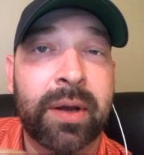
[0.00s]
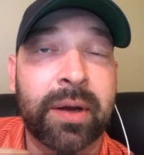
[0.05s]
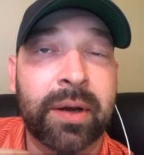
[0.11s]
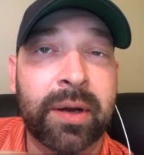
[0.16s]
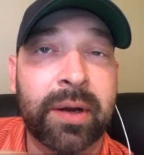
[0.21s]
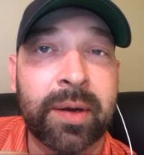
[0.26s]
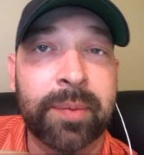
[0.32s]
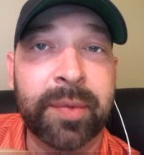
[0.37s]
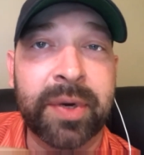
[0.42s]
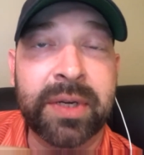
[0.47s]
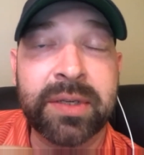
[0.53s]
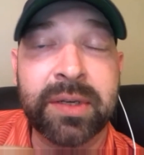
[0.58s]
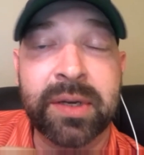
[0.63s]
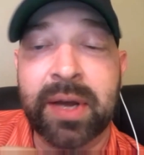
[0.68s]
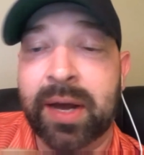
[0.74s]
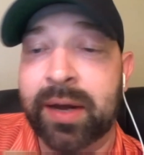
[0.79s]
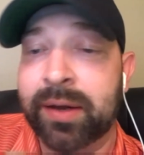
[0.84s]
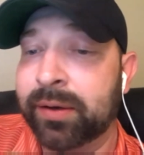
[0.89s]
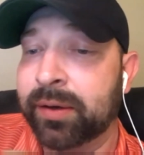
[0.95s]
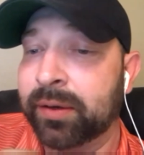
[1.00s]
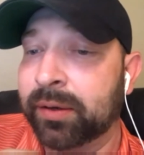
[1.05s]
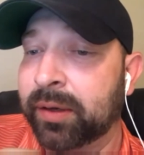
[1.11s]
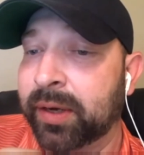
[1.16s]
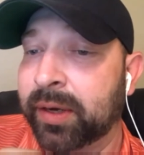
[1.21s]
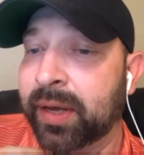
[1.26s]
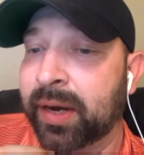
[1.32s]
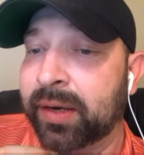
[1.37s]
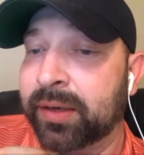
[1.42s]
But he's a guy you can
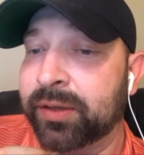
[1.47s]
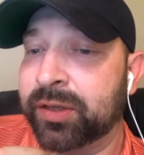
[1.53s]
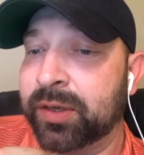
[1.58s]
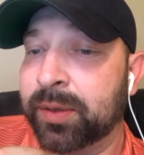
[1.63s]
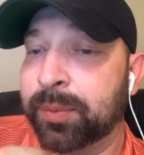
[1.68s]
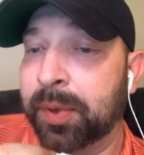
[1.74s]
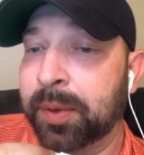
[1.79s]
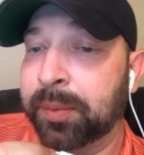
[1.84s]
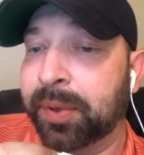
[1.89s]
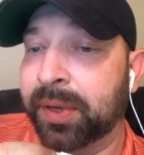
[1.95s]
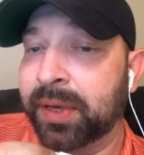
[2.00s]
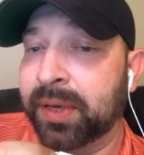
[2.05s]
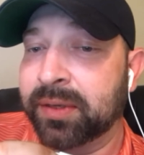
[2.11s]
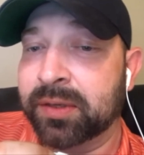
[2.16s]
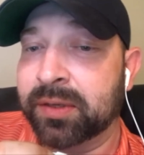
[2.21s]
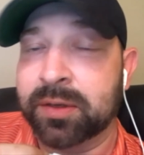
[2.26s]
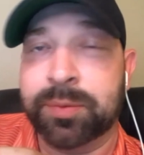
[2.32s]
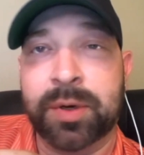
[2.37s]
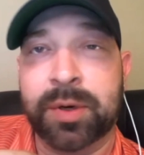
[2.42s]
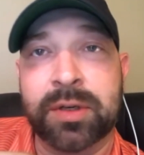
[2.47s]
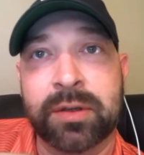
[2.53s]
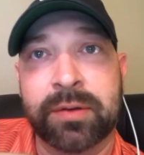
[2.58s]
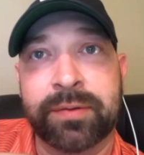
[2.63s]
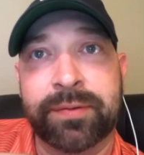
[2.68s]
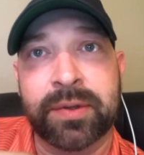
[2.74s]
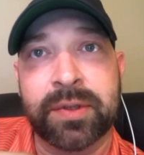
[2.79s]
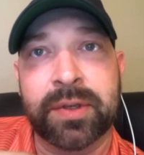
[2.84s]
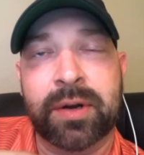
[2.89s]
look at in GPPs, especially
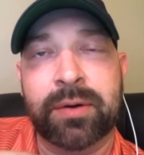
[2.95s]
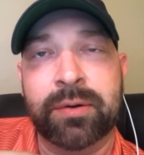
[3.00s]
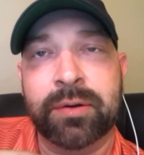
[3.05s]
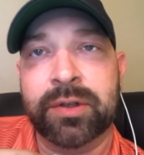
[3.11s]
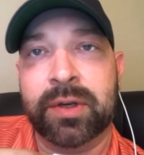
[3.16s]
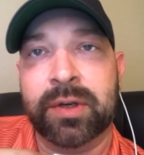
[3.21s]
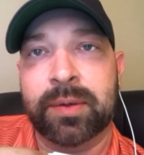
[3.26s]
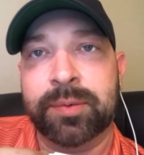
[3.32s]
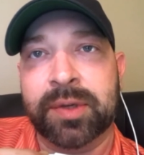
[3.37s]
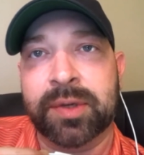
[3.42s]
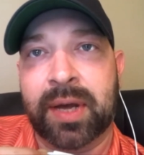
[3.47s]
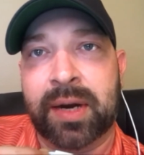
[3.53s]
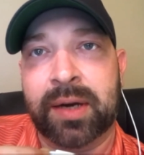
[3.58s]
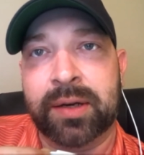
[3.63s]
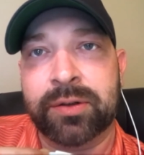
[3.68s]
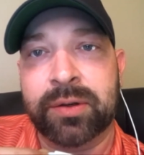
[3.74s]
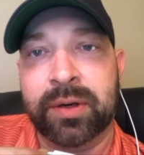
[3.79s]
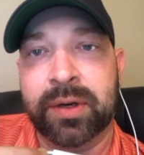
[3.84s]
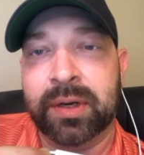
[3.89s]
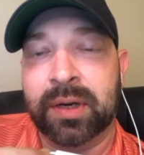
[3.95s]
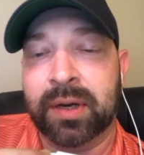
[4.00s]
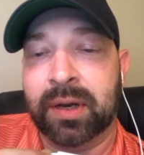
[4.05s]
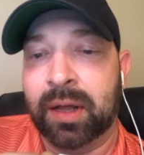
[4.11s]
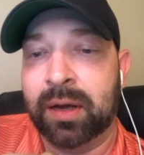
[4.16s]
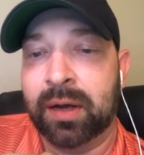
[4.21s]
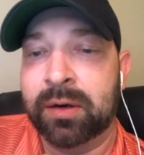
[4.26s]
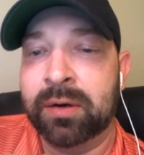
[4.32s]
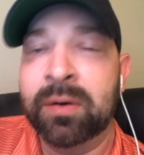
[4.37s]
if his ownership's kind of trending
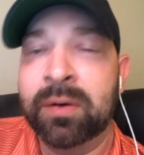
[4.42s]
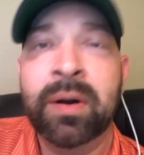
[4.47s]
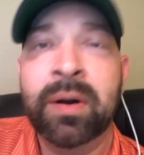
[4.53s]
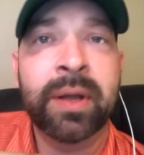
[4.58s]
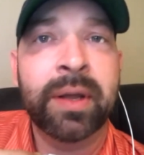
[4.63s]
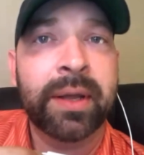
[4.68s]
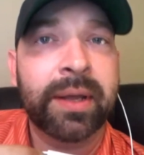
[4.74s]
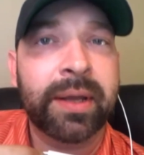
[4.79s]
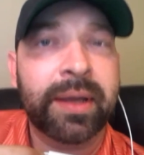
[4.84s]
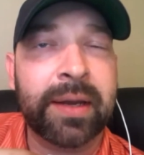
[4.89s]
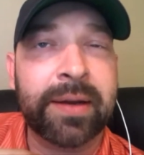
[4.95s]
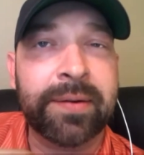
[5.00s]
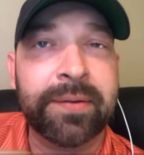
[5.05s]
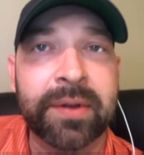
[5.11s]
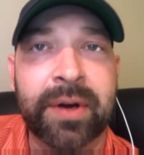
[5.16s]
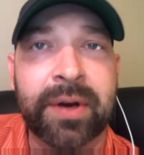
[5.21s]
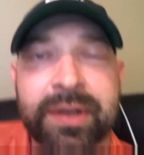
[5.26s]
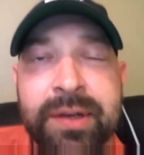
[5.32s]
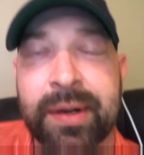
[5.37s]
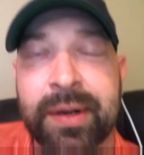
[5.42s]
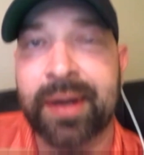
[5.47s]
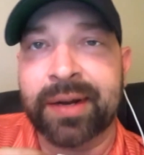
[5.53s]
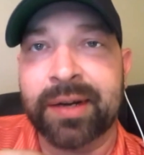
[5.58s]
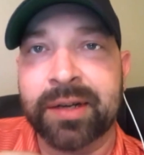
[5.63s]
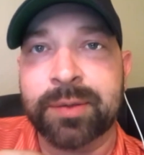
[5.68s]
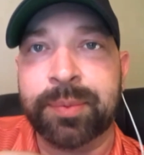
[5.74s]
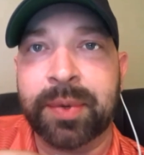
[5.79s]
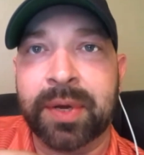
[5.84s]
low. Even though
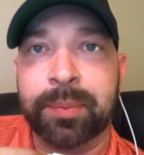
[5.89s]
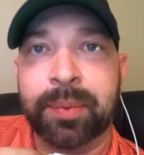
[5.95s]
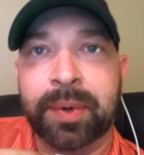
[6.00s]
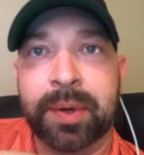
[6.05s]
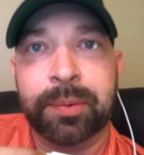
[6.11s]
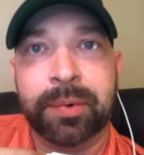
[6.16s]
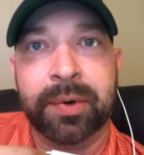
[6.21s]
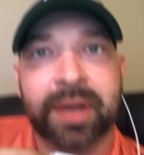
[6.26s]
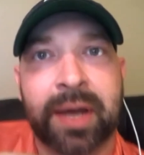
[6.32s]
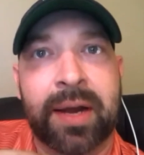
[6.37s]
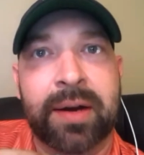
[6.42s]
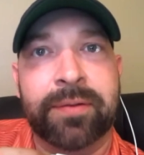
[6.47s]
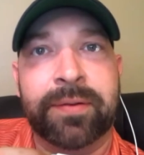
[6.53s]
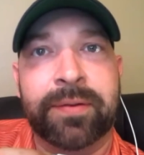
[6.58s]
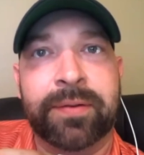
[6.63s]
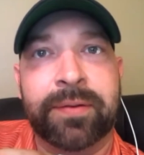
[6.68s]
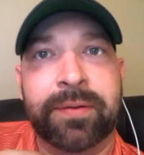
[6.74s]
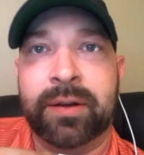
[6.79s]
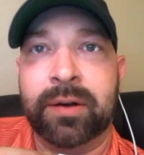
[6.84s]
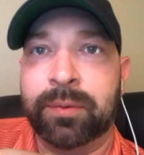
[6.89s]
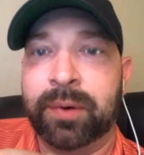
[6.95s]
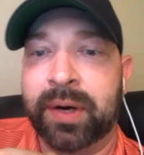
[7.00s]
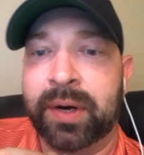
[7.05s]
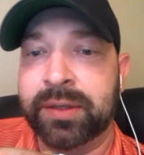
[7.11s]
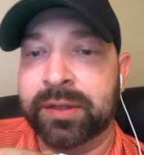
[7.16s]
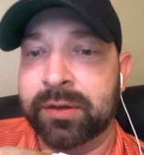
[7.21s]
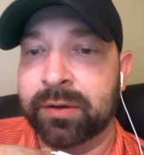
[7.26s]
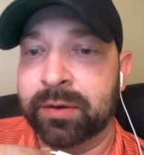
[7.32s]
I expect people to kind of find their
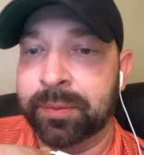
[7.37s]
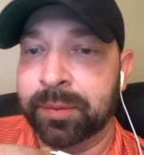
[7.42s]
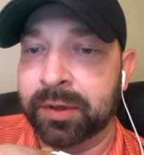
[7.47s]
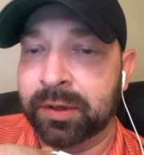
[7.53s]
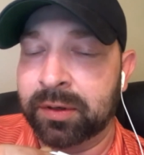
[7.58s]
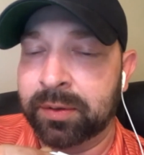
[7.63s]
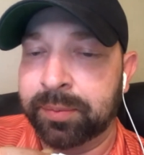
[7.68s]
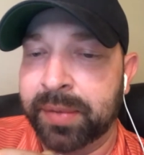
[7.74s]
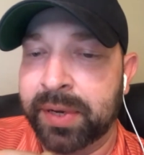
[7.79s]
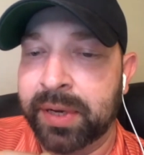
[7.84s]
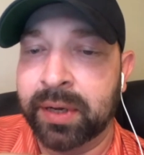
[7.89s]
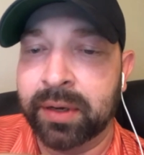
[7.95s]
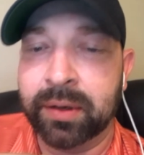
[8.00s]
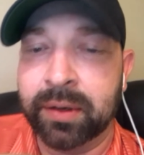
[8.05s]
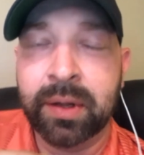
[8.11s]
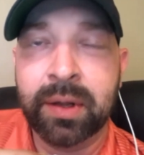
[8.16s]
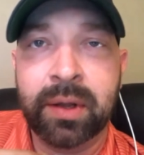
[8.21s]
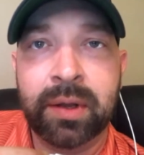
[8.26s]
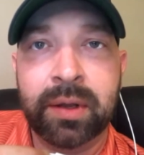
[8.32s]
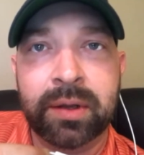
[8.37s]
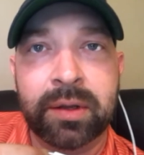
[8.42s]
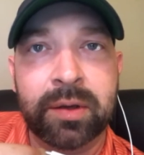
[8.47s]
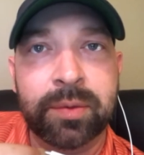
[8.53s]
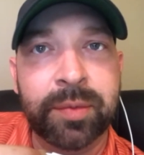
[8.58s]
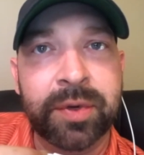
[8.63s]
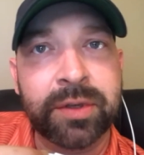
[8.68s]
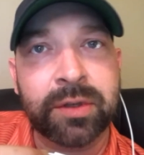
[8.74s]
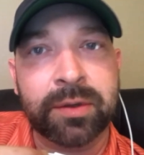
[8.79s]
way to him a little bit.
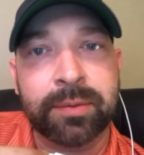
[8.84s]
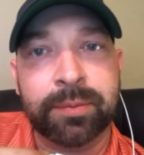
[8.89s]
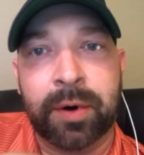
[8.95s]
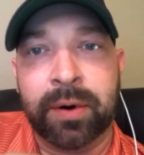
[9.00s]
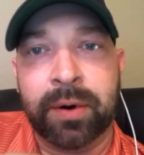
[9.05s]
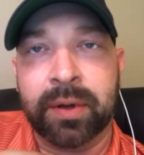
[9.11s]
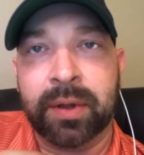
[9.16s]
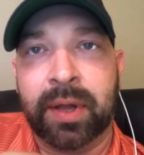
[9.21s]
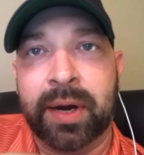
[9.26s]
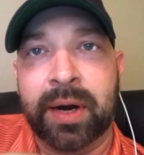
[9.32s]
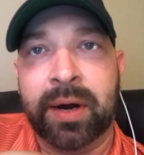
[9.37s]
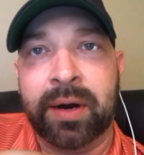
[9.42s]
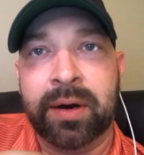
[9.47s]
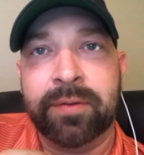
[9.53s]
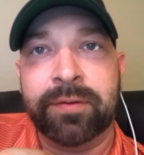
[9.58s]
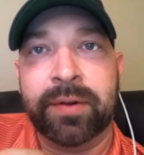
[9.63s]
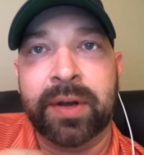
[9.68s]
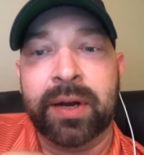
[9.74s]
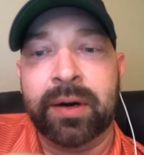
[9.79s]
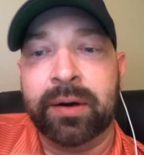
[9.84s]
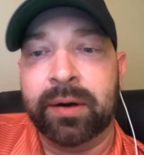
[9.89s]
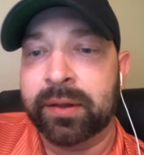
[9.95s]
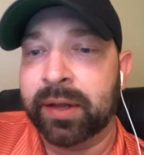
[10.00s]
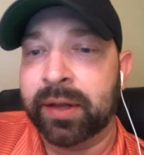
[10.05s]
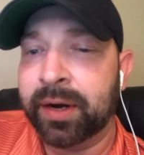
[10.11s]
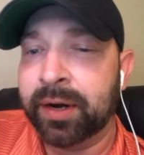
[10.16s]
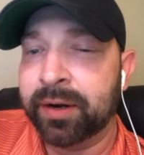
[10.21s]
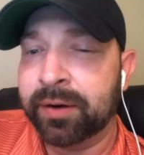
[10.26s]
You mentioned Martin Laird, a veteran
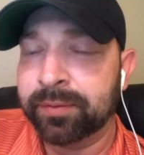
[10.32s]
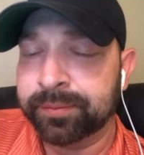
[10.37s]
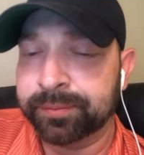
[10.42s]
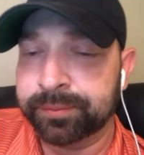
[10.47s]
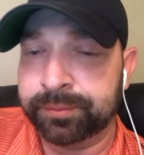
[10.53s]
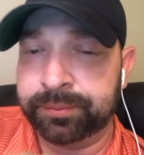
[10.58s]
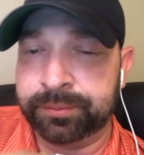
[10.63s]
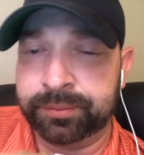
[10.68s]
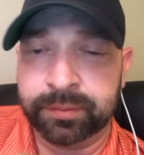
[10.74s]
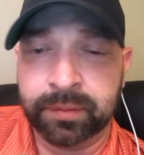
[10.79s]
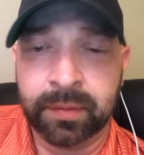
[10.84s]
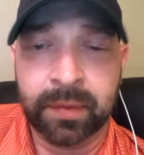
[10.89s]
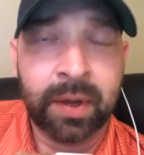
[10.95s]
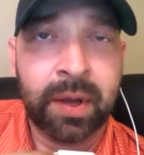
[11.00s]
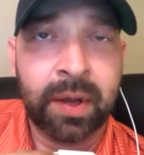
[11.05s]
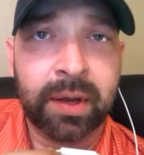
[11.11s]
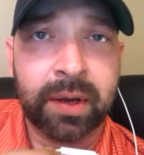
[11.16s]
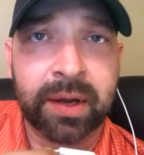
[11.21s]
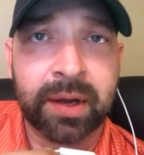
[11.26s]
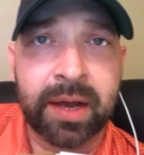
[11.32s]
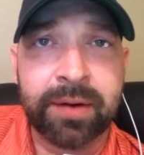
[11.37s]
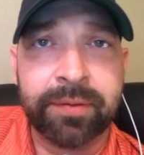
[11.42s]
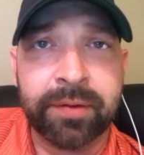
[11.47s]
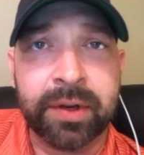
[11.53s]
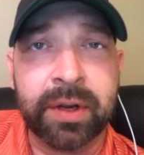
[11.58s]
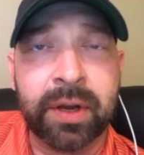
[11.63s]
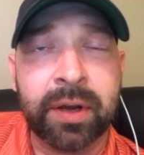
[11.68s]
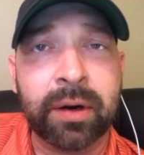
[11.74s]
there. Kind of
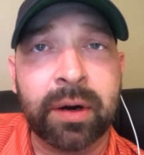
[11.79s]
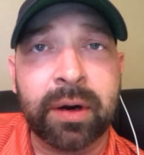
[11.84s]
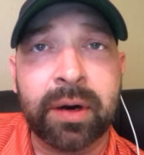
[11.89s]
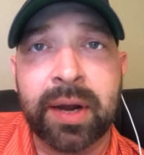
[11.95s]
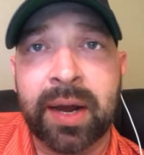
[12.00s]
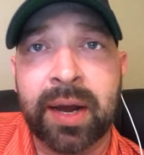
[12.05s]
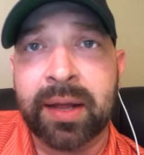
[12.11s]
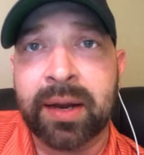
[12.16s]
a younger guy that